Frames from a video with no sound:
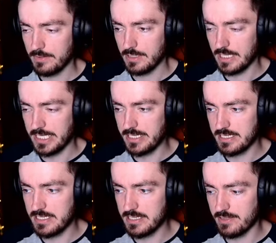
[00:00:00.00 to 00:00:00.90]

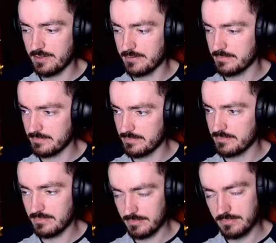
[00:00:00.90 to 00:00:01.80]
he's
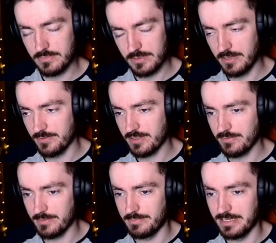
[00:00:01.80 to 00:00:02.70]
obviously
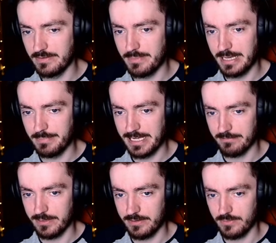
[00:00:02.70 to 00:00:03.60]
from a bit of a better
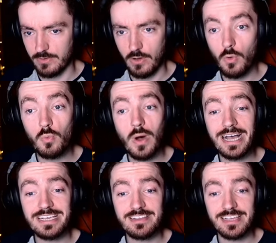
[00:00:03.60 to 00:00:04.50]
background. Oh, why
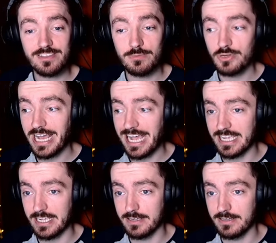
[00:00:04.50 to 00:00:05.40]
is there someone
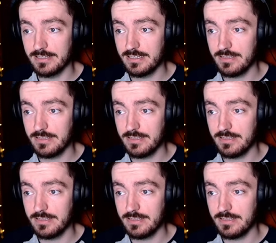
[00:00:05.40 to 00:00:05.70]
hanging? I didn't